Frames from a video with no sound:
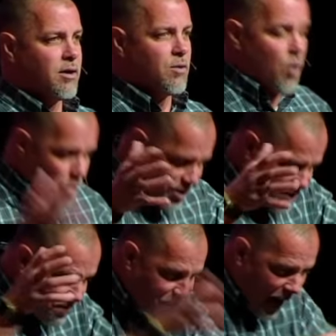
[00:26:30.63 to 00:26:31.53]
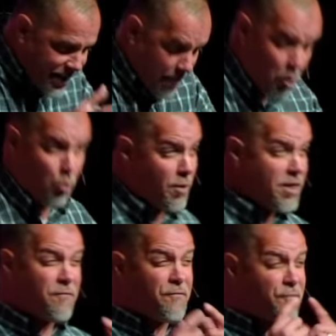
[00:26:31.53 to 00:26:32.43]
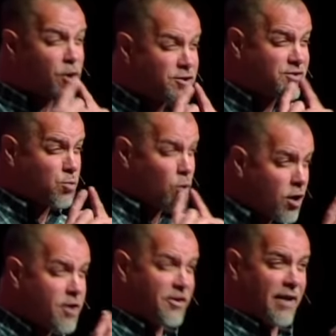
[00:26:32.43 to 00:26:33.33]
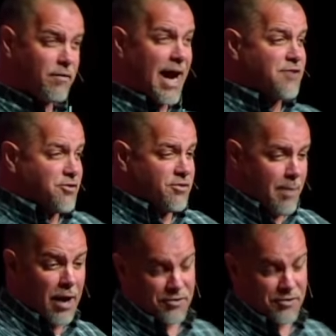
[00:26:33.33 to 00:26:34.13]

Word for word: What would define that moment? What are the first words out of Lazarus' mouth?